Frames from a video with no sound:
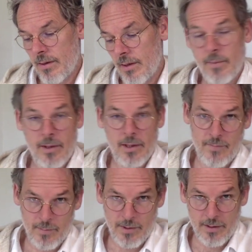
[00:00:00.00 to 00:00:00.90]
they've been
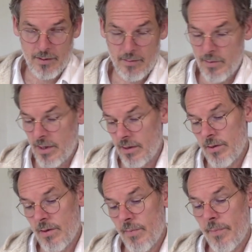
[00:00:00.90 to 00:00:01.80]
living beyond their
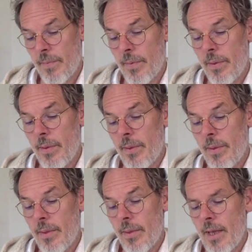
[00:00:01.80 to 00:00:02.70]
means.
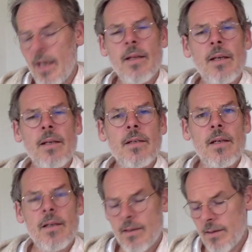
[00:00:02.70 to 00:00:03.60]
They
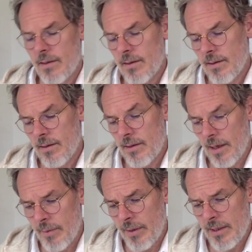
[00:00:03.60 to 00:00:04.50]
sit
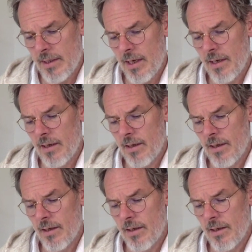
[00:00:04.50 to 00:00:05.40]
side by side
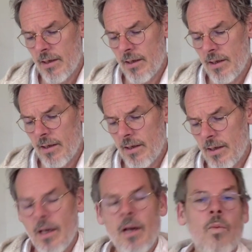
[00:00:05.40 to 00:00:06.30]

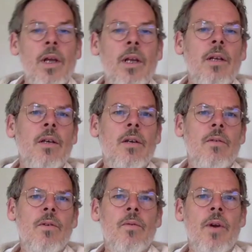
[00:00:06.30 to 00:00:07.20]
and wait
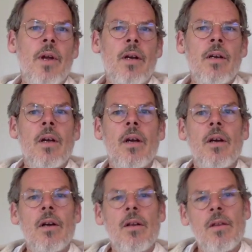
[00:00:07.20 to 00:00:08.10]
for the rare
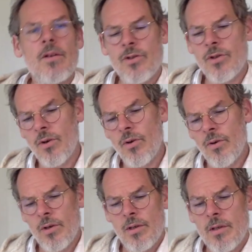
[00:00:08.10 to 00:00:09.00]
Earth show
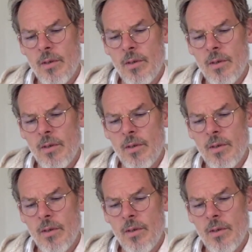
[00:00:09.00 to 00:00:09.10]
to